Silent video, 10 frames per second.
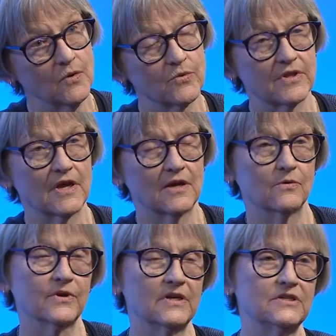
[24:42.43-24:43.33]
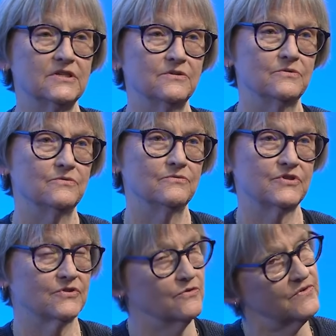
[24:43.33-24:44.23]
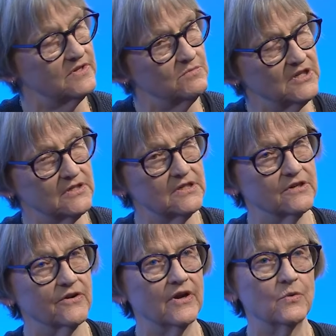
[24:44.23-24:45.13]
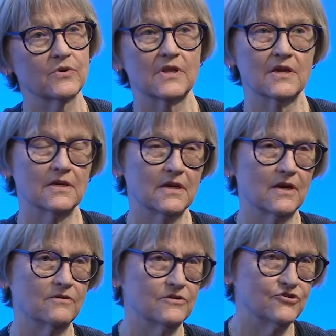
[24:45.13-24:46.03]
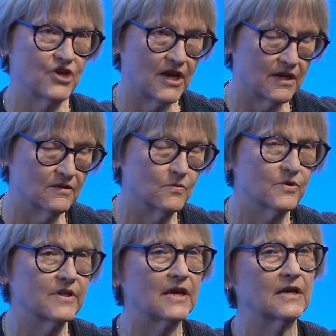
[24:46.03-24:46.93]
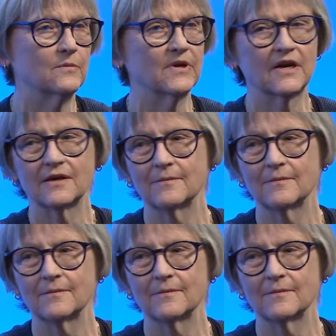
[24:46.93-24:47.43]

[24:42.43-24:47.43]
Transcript: Were they going to serve in the military? Were they going to go to jail? Were, were there still become...